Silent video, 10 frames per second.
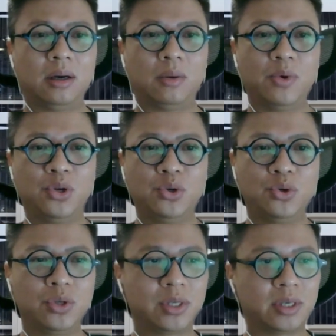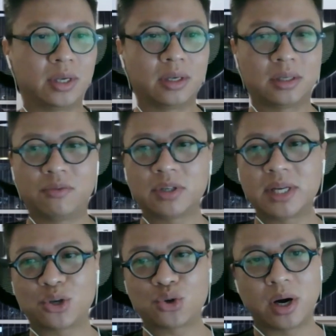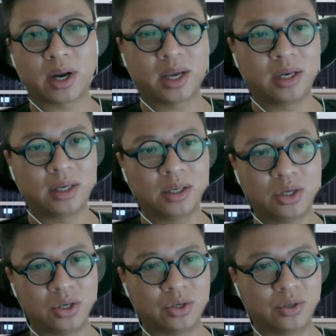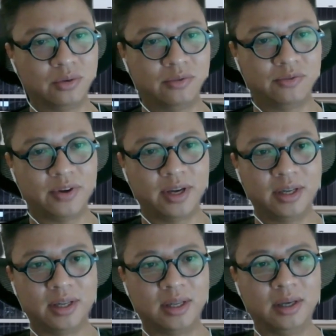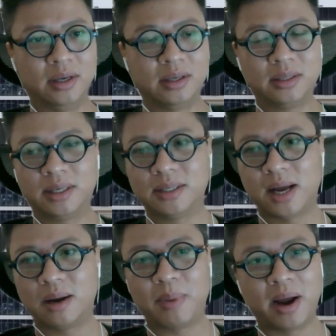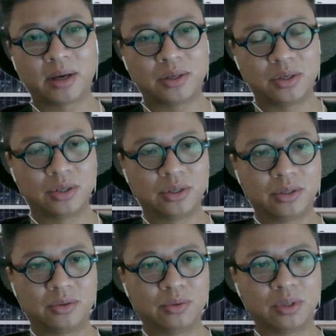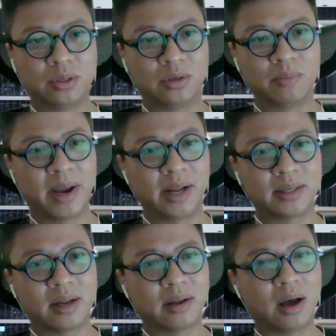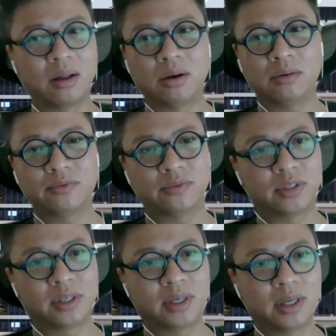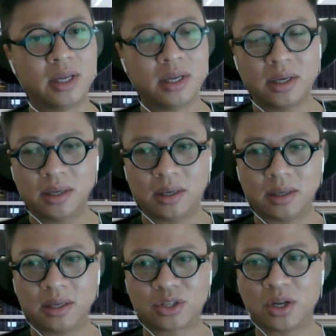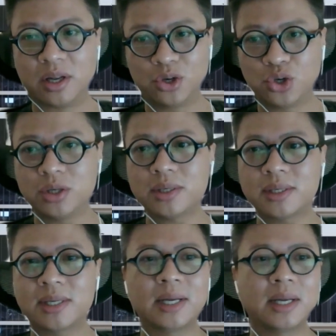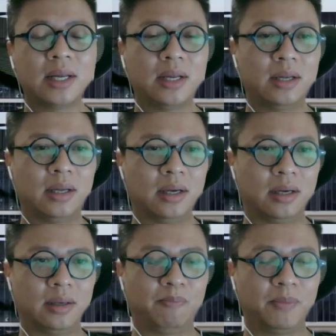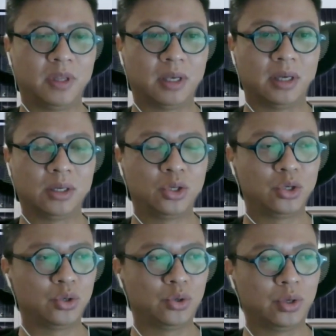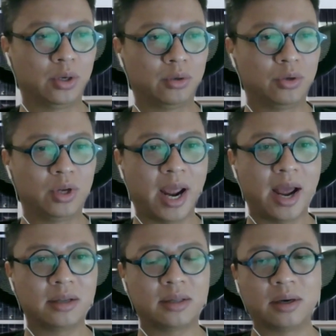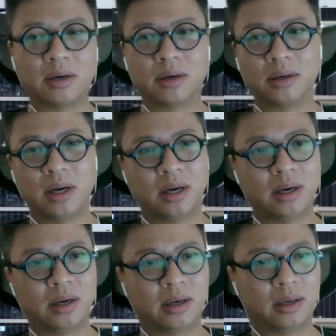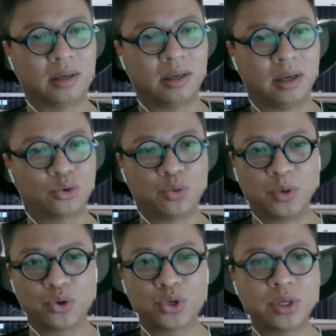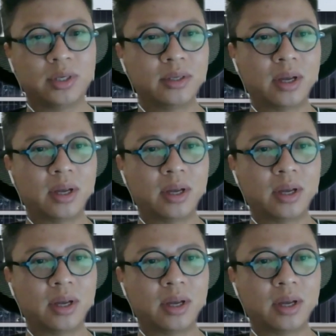we use server-side tracking to feed the data back to Google, Meta, and other destinations, and to enhance their attribution,